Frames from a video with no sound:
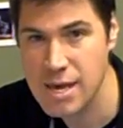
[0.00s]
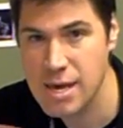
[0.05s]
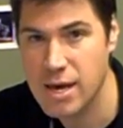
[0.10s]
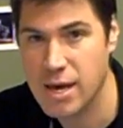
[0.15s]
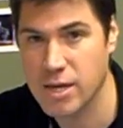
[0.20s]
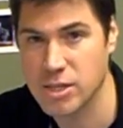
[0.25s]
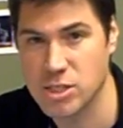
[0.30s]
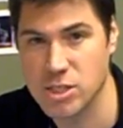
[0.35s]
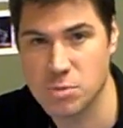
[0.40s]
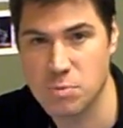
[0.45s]

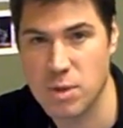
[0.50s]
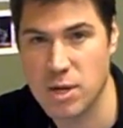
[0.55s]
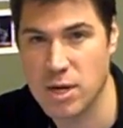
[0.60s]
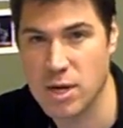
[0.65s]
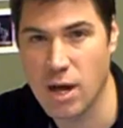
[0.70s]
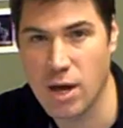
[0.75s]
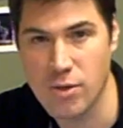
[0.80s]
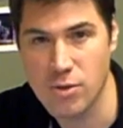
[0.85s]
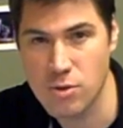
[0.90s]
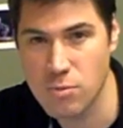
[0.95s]
Uh, she's been in
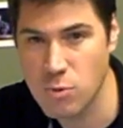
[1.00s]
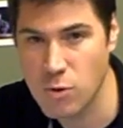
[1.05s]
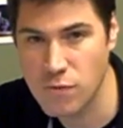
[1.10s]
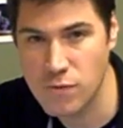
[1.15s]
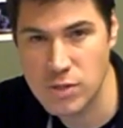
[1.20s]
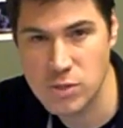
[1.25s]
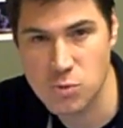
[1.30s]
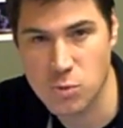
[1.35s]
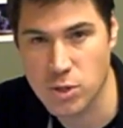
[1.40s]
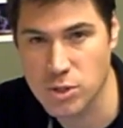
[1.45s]
other
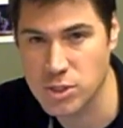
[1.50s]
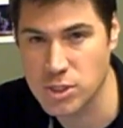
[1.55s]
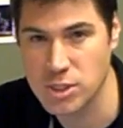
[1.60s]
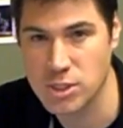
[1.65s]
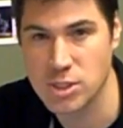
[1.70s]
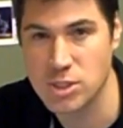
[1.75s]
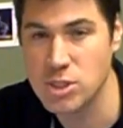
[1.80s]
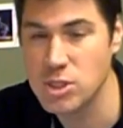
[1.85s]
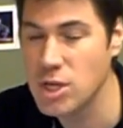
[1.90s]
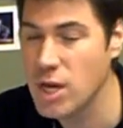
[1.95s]
movies where she's
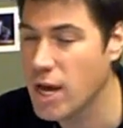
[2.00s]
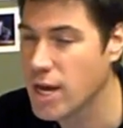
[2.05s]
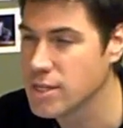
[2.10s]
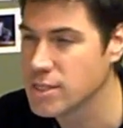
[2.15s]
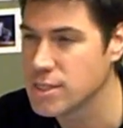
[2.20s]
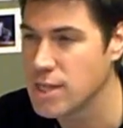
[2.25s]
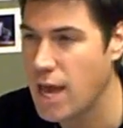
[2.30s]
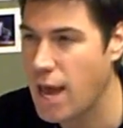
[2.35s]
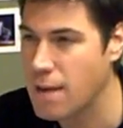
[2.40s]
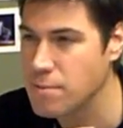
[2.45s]

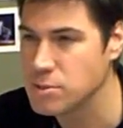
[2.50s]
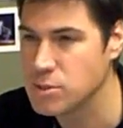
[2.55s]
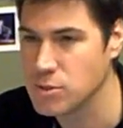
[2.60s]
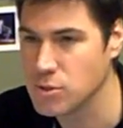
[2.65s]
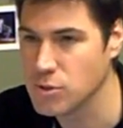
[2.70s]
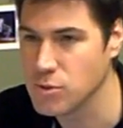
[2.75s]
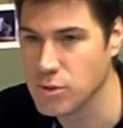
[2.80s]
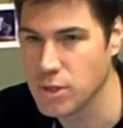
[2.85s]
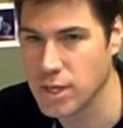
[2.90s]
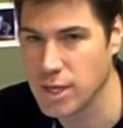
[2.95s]
just
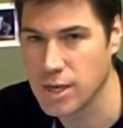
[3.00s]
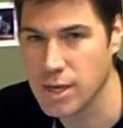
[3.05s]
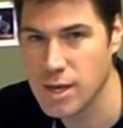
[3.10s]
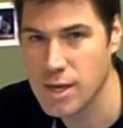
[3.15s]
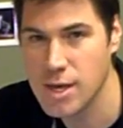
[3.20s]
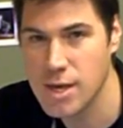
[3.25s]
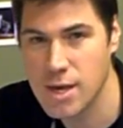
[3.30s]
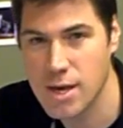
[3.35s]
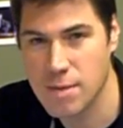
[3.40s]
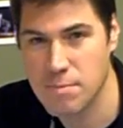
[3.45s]
absolutely
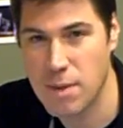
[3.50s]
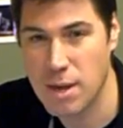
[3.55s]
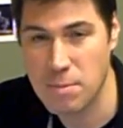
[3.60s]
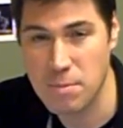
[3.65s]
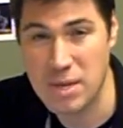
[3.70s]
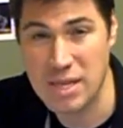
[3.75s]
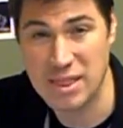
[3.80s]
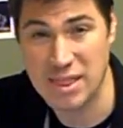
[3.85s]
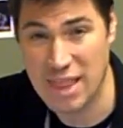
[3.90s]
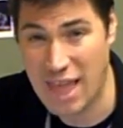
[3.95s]
made
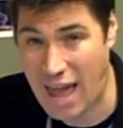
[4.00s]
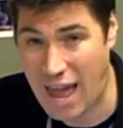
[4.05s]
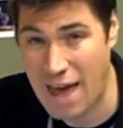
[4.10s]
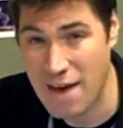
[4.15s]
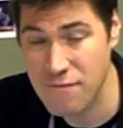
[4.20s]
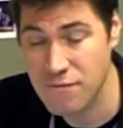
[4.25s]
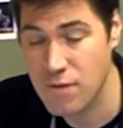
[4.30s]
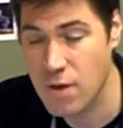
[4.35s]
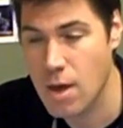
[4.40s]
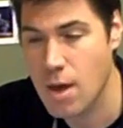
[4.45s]
me
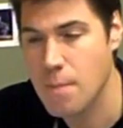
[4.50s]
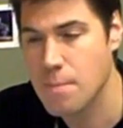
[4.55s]
laugh,